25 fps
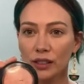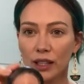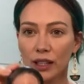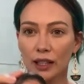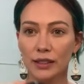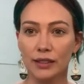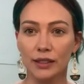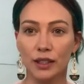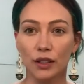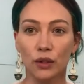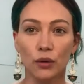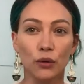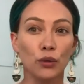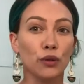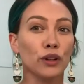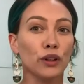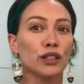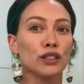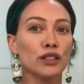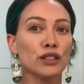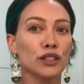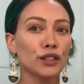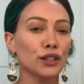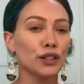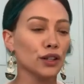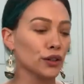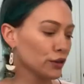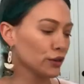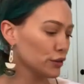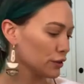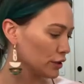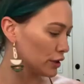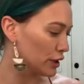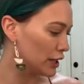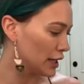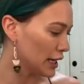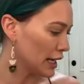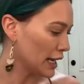It's an orangey
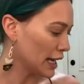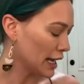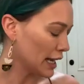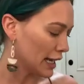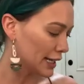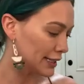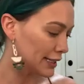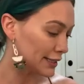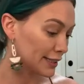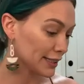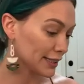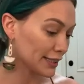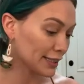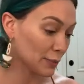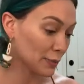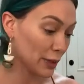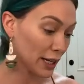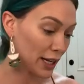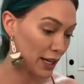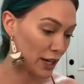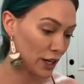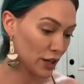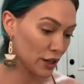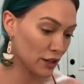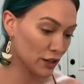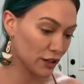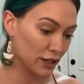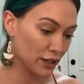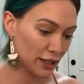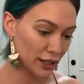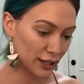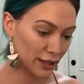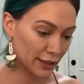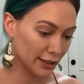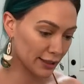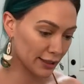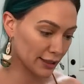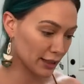tone, and since my hair
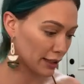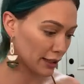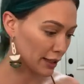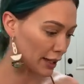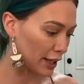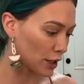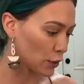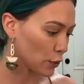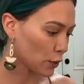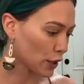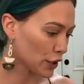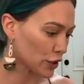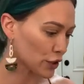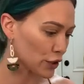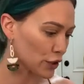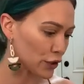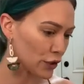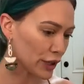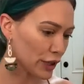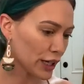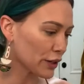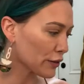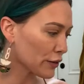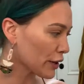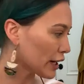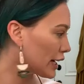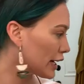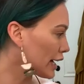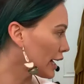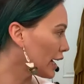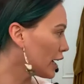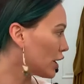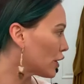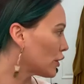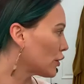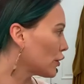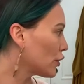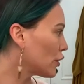is lake water green right
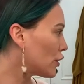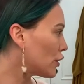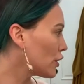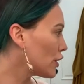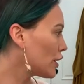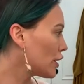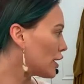now,